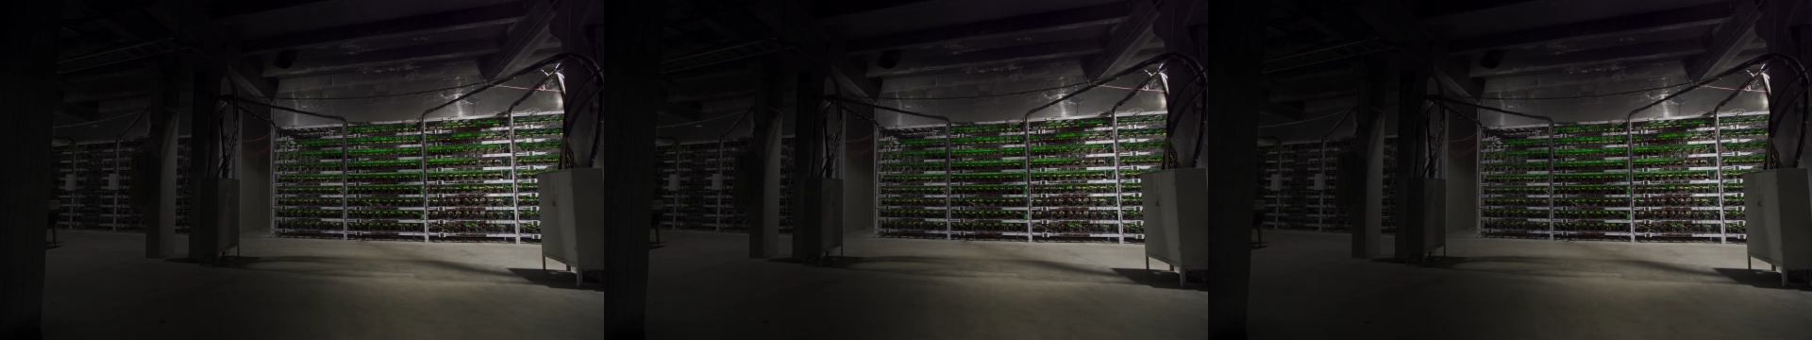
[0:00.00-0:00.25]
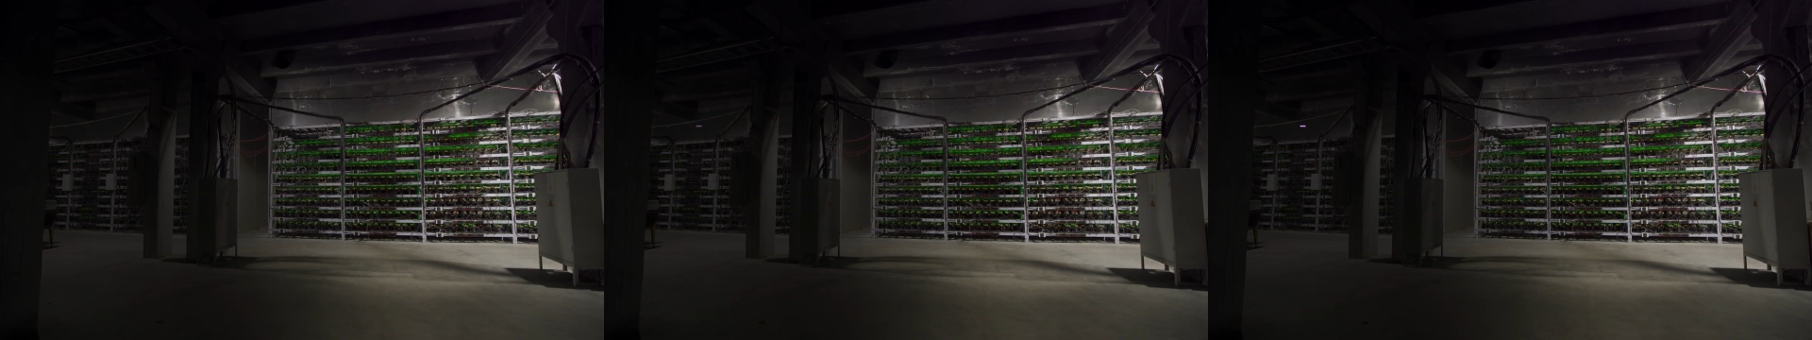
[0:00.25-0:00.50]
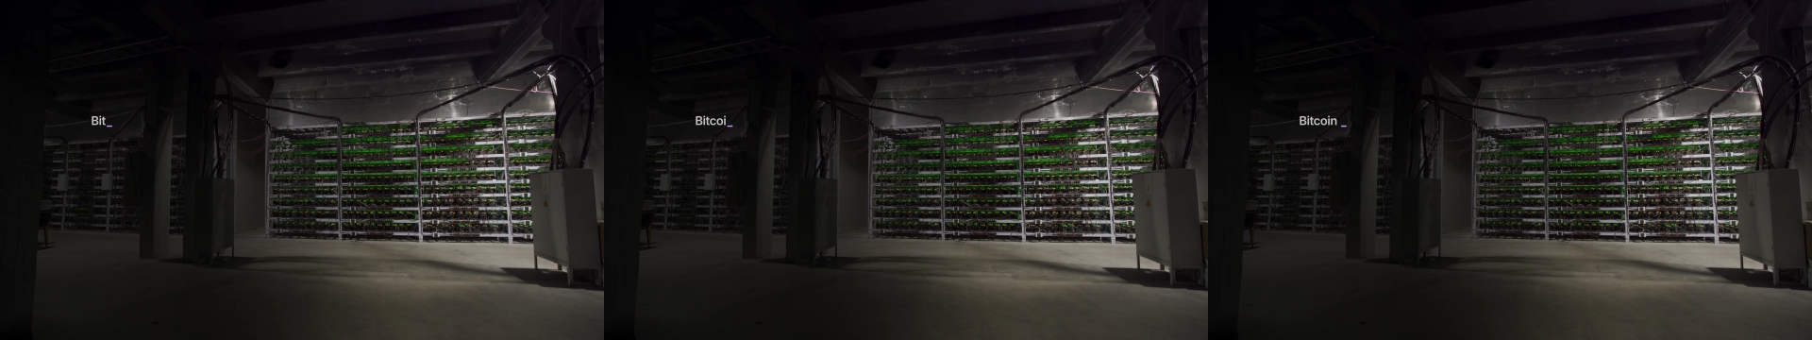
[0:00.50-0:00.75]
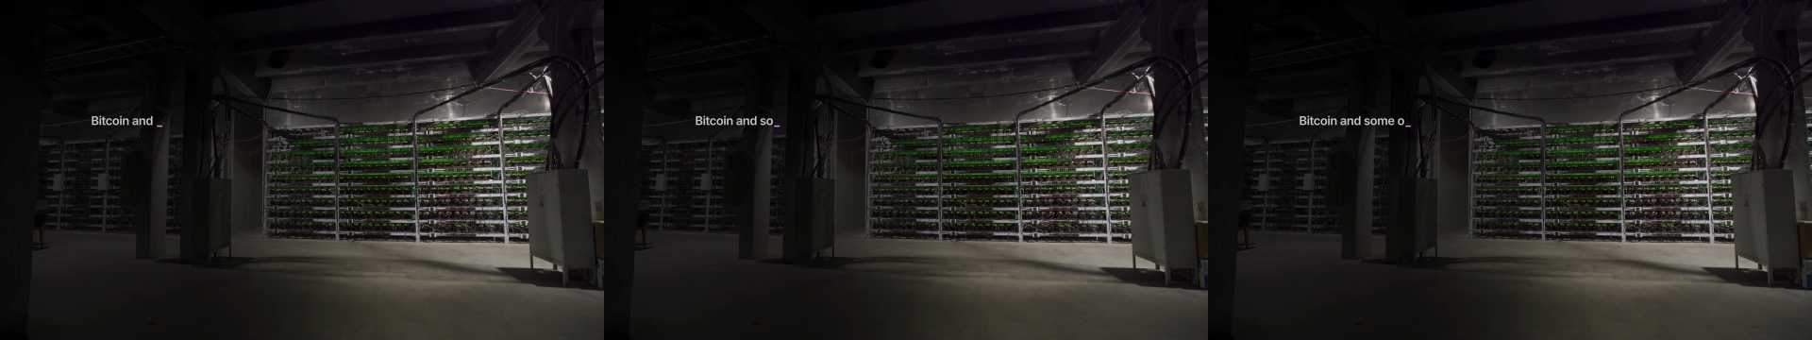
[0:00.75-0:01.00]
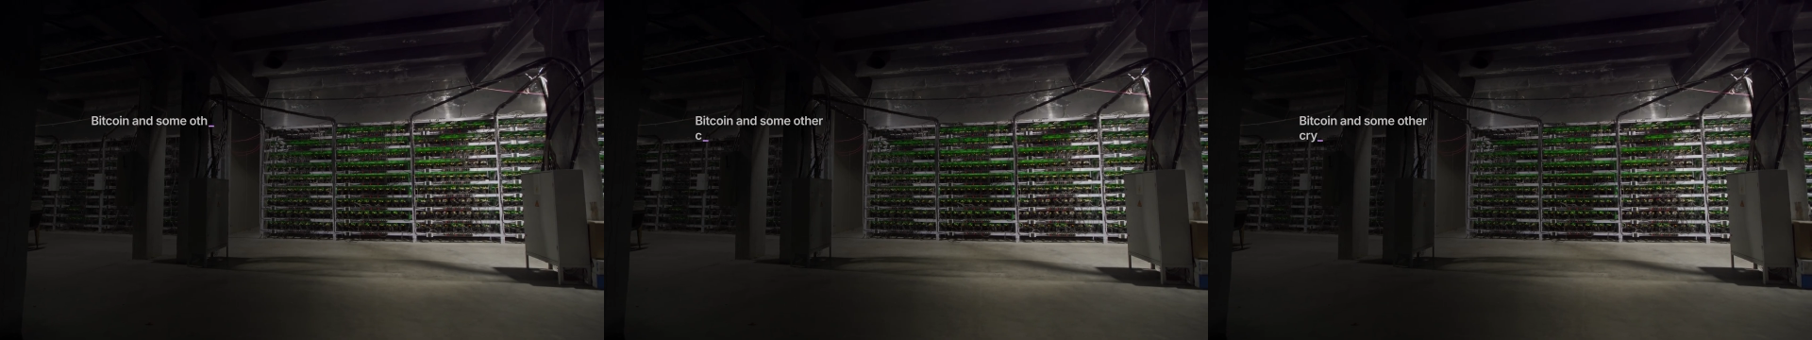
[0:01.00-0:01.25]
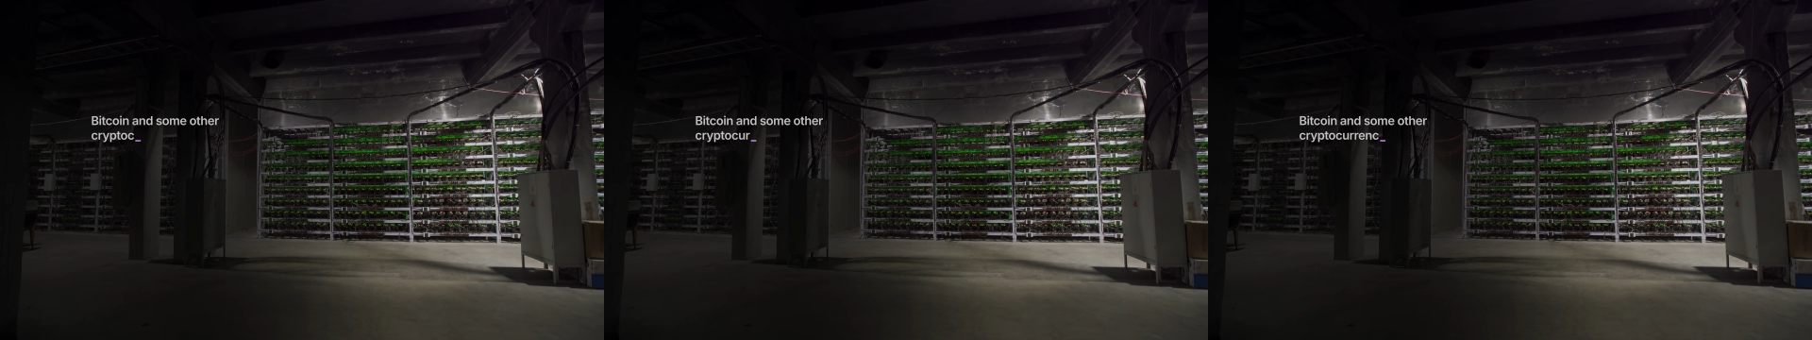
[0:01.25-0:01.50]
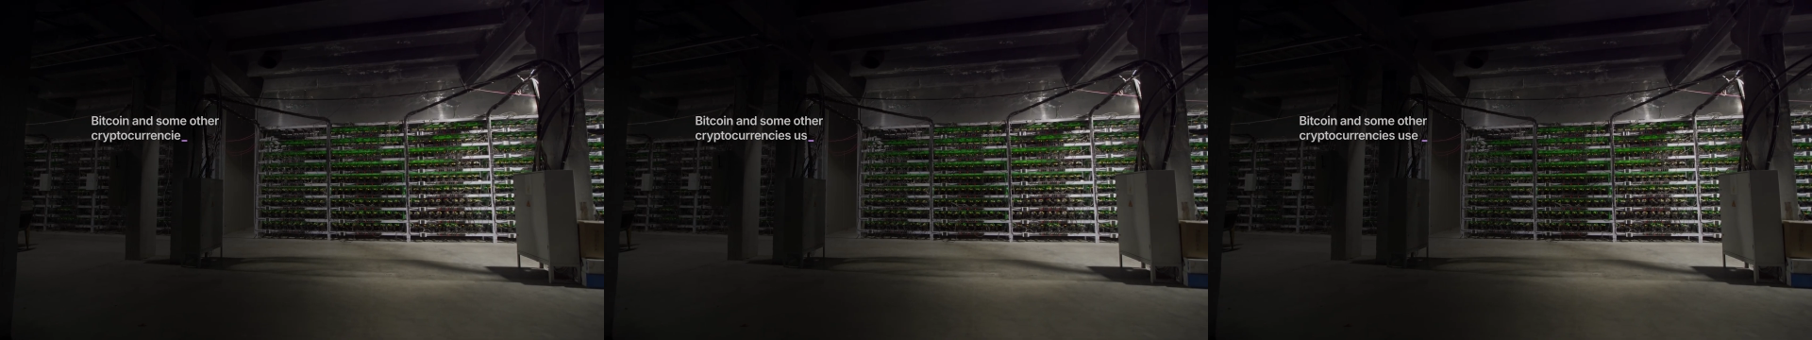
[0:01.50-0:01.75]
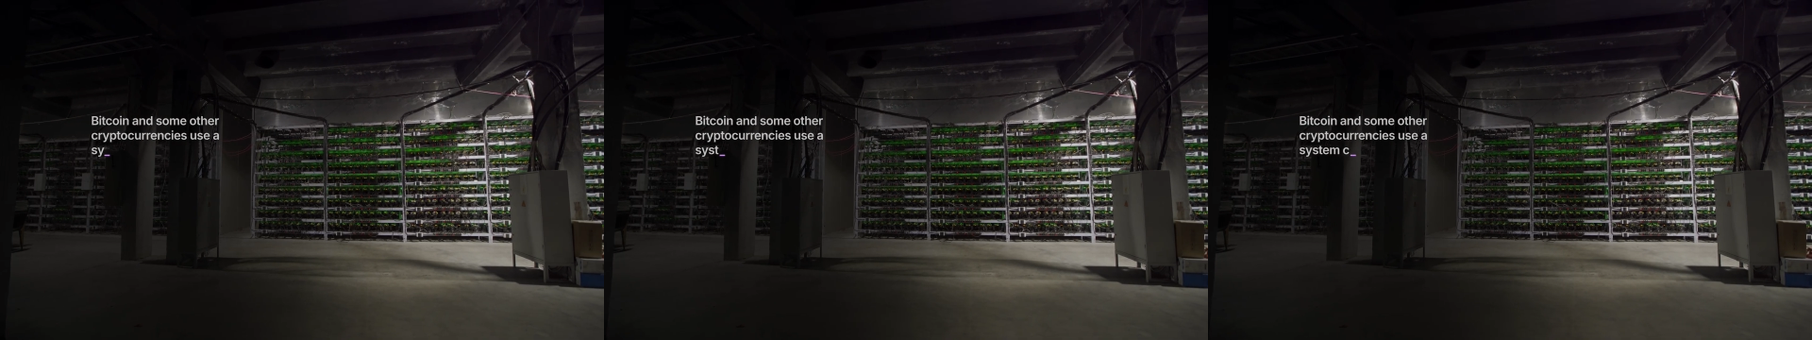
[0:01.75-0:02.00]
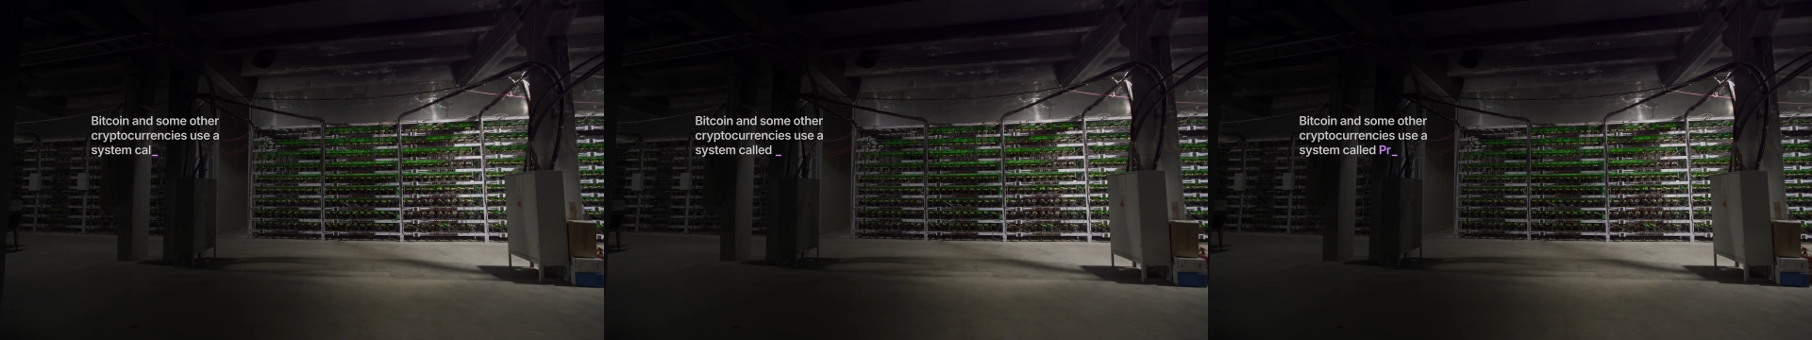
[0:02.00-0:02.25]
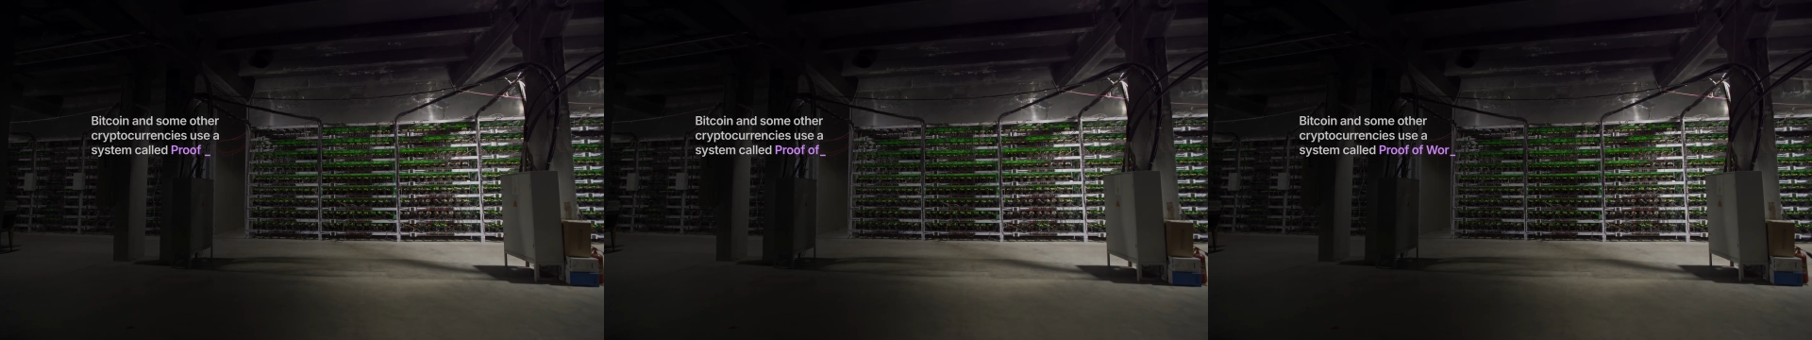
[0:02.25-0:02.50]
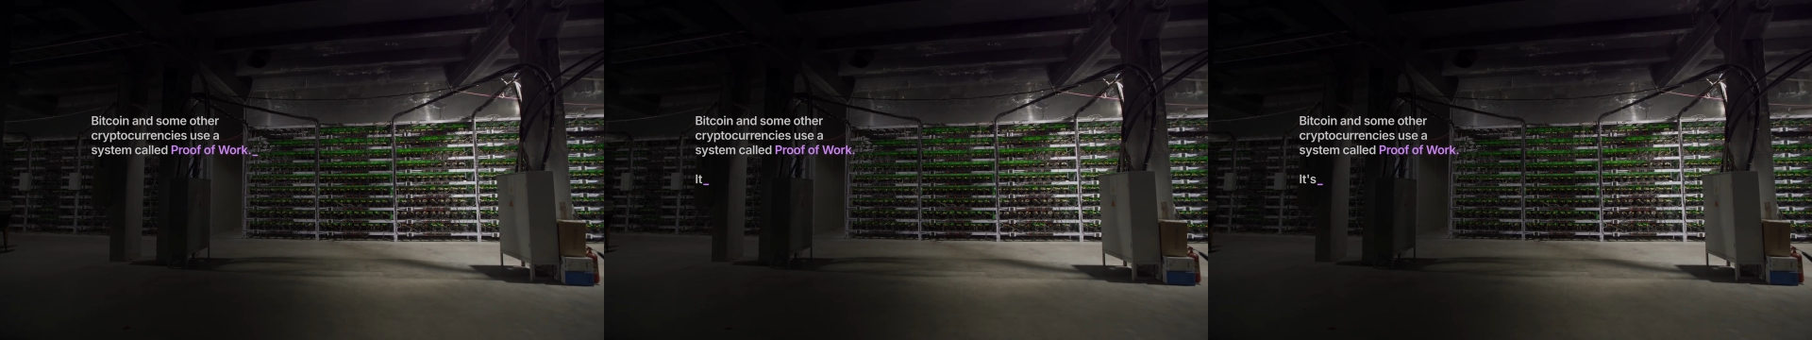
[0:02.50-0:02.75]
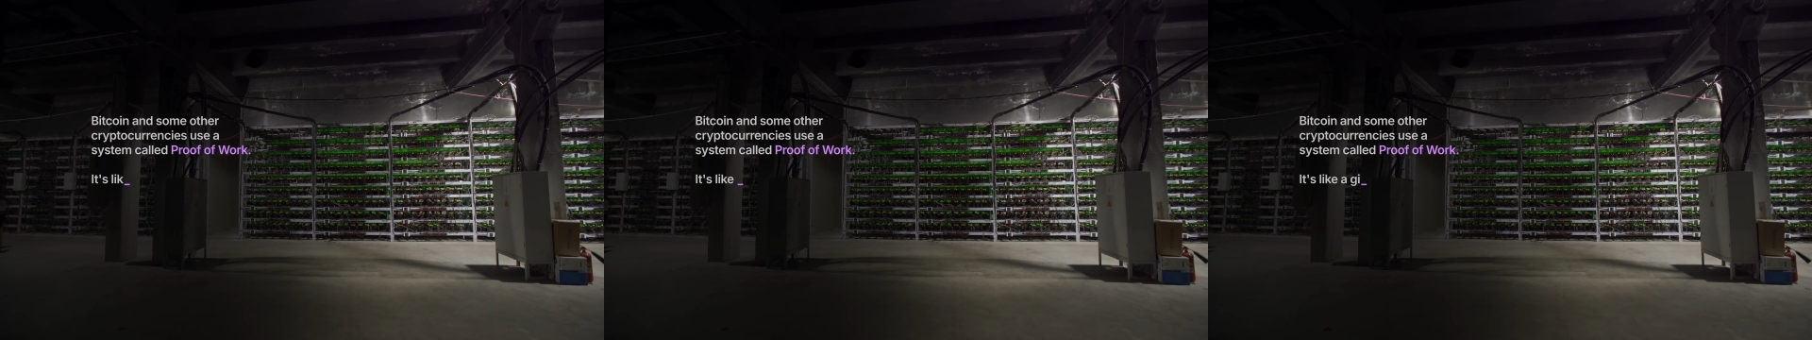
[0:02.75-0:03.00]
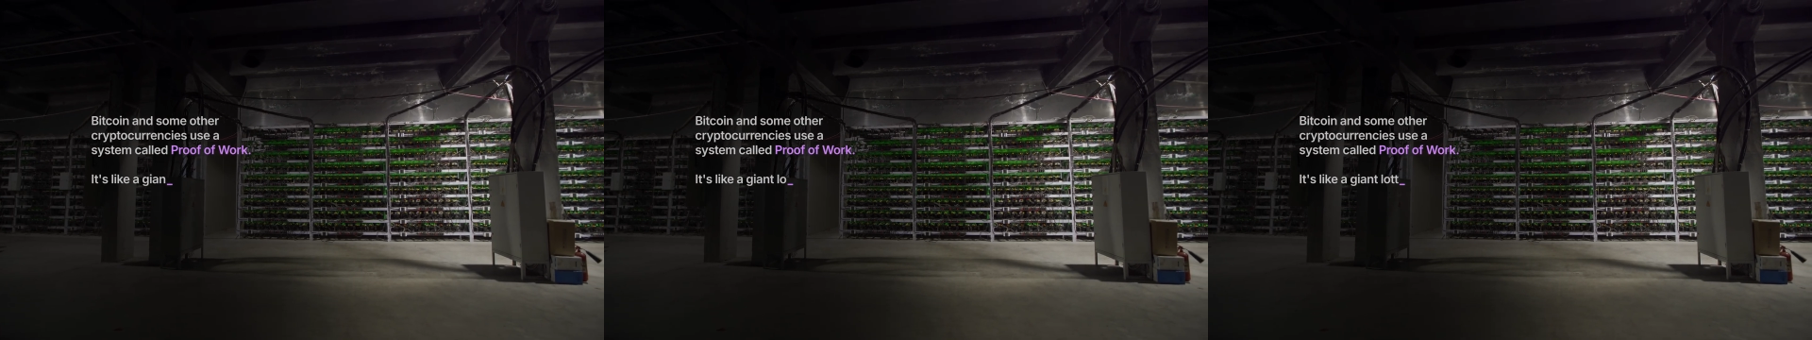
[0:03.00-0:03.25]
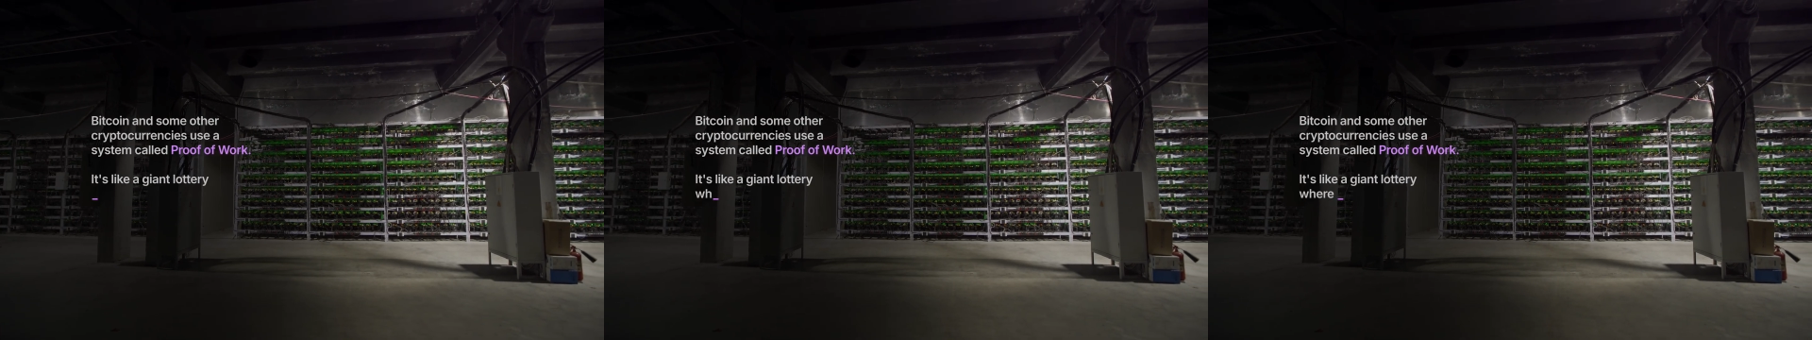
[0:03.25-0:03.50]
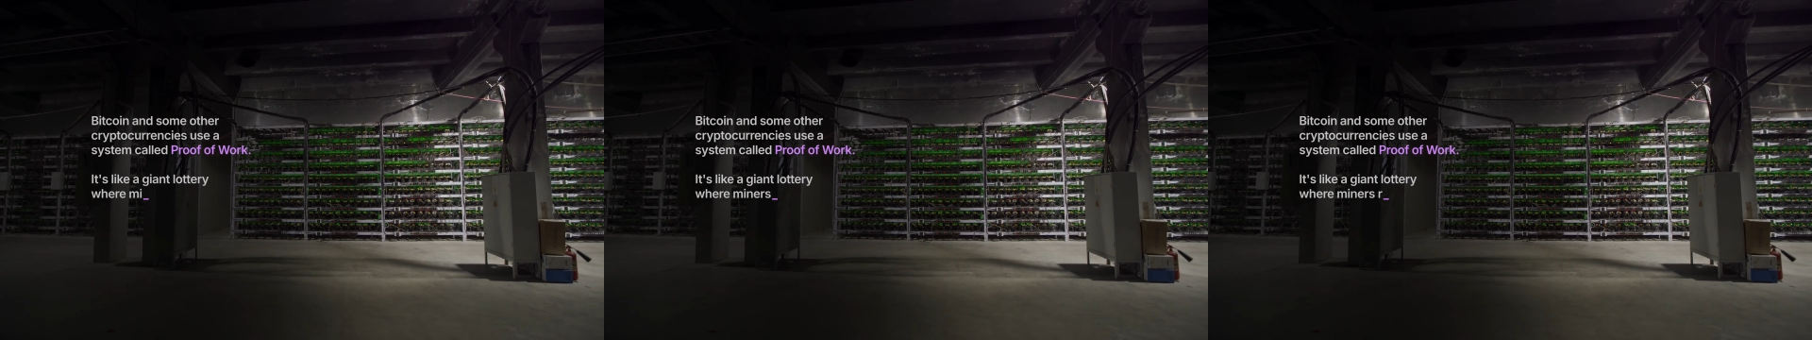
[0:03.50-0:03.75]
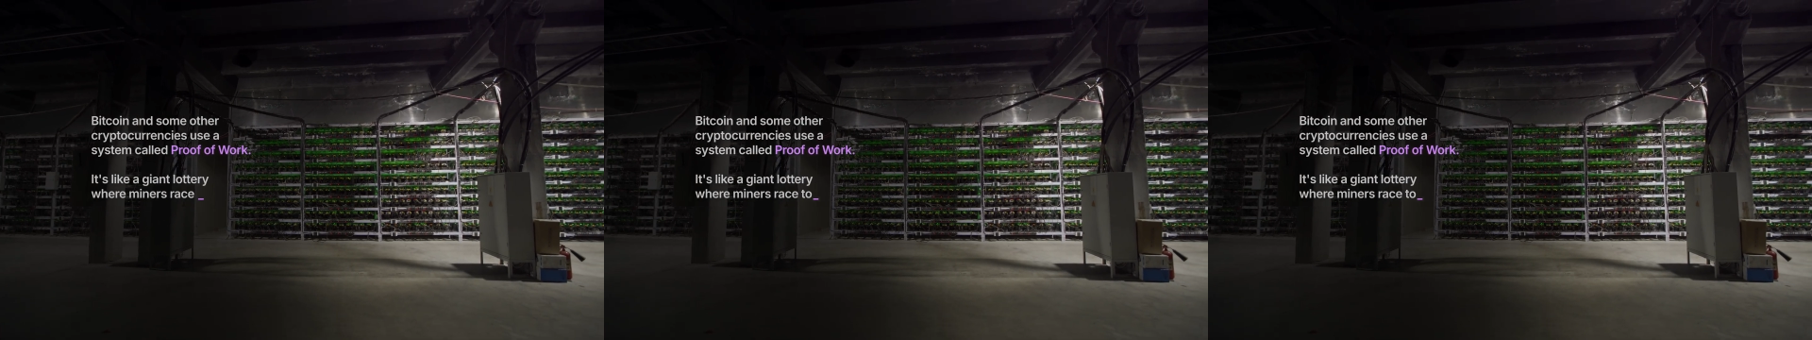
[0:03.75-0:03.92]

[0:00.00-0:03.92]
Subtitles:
(no speaker visible)